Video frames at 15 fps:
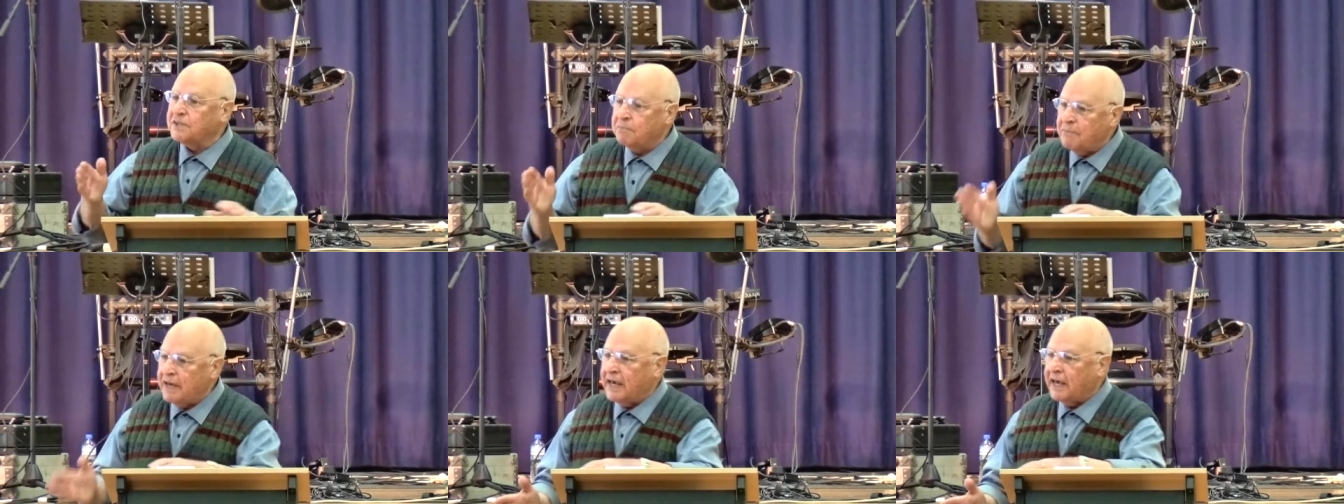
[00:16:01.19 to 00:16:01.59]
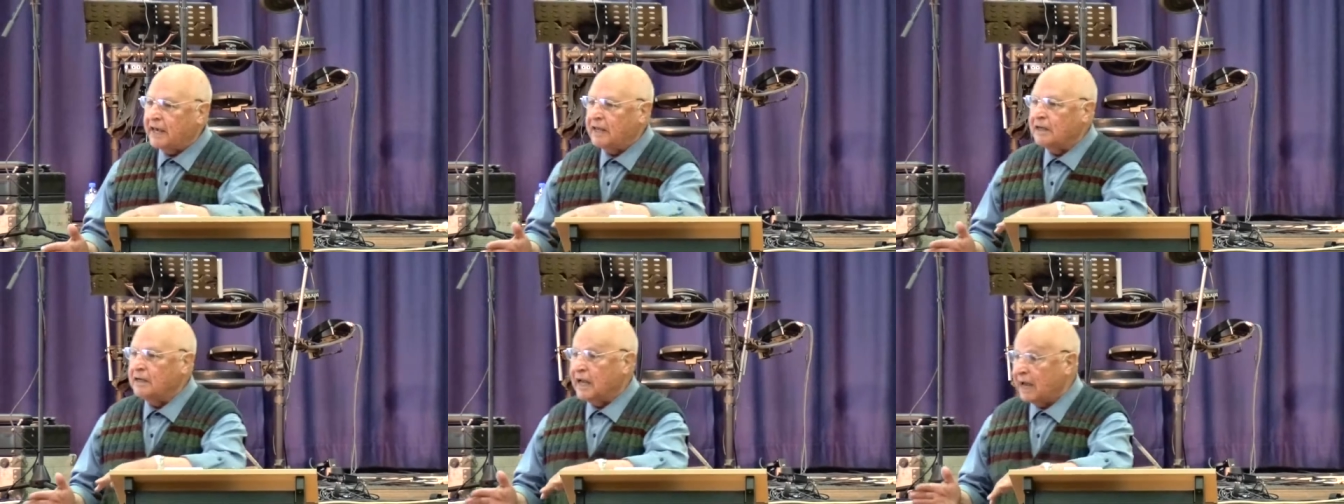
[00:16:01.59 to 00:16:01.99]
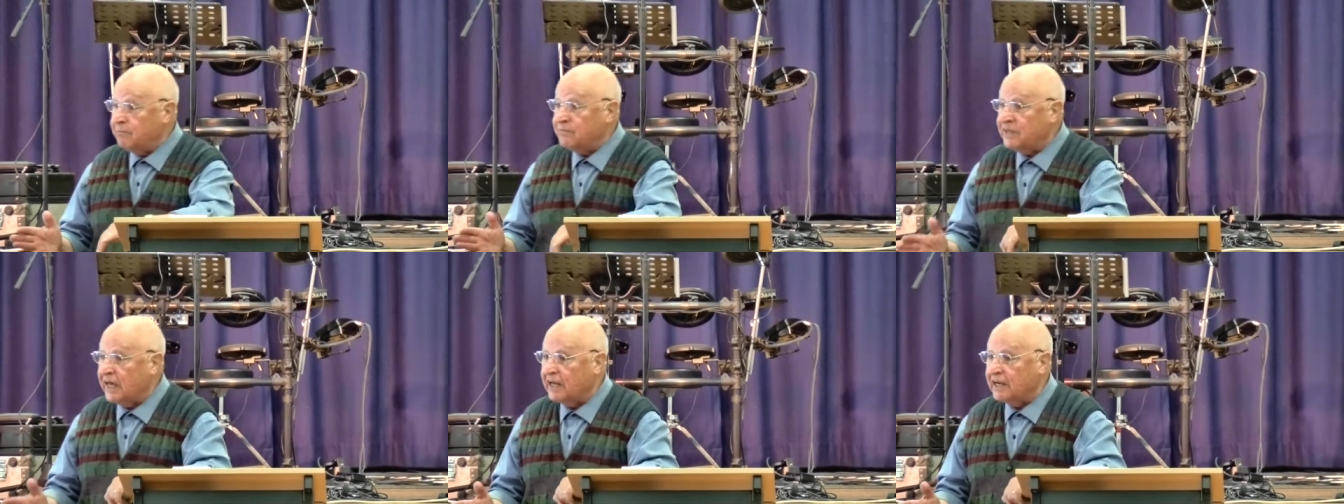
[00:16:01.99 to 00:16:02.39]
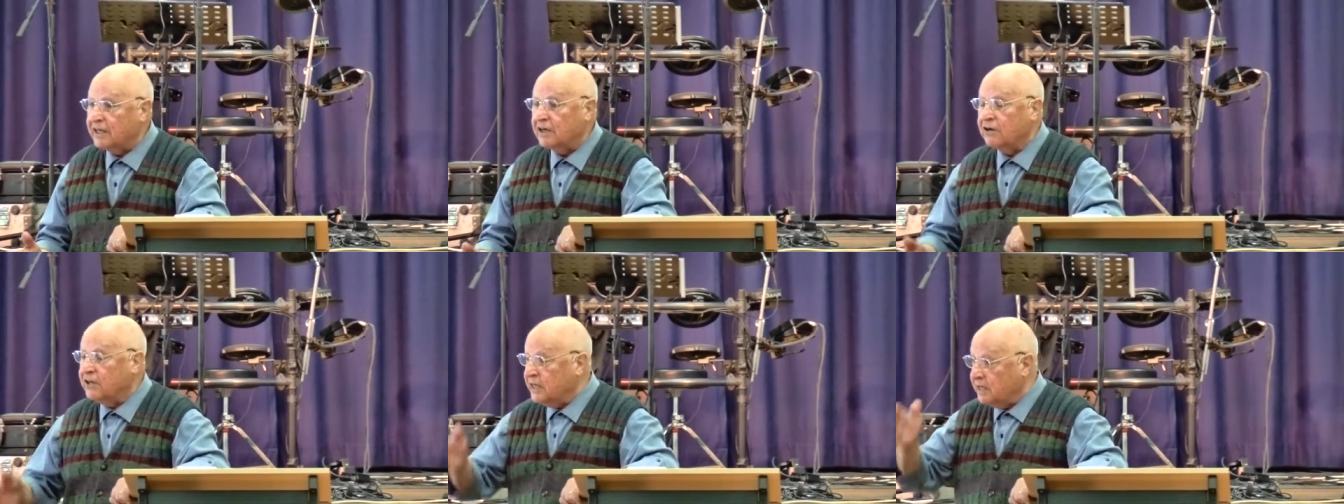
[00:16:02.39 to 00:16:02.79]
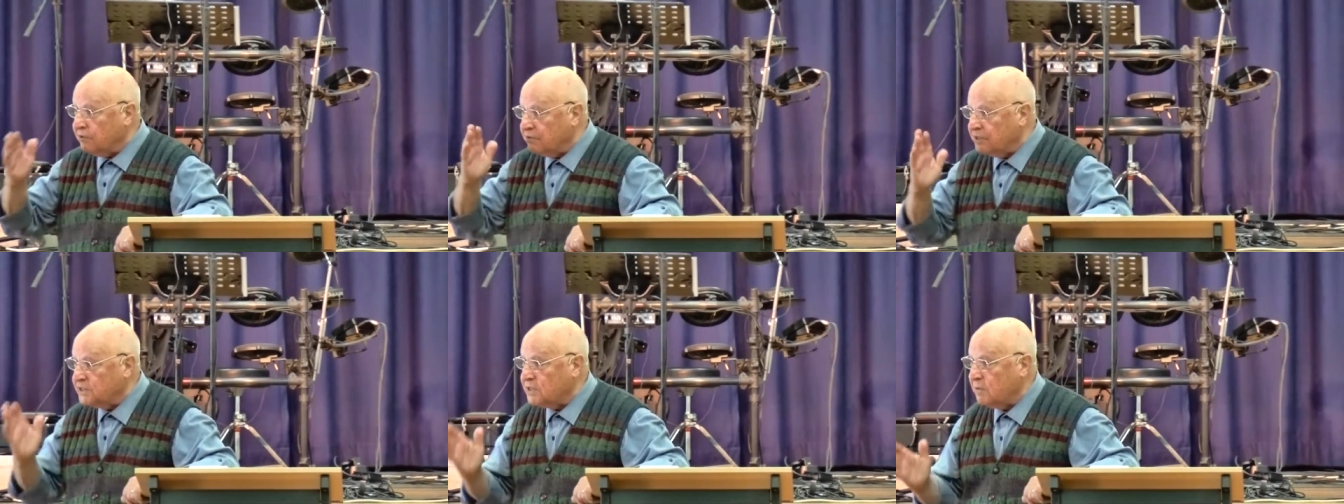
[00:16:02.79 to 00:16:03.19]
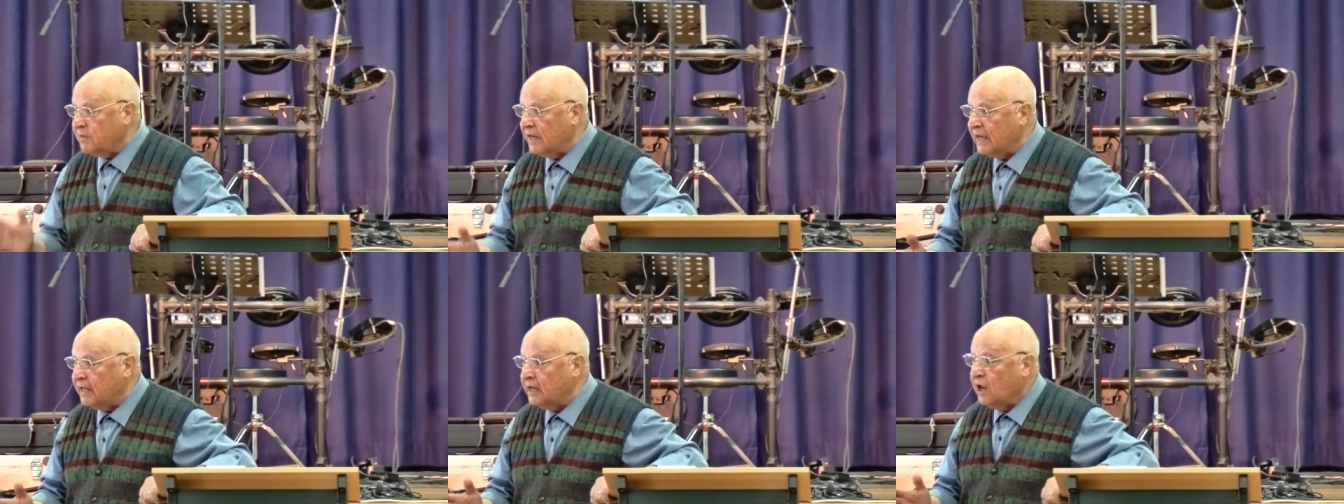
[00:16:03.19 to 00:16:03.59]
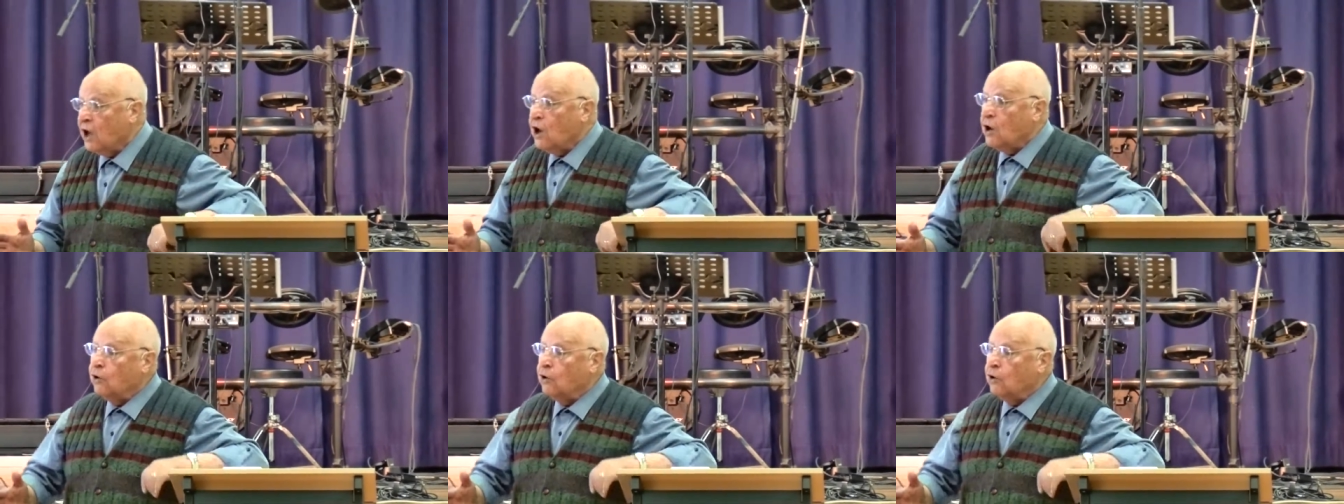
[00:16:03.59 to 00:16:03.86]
is a man, I'm telling you, here is a man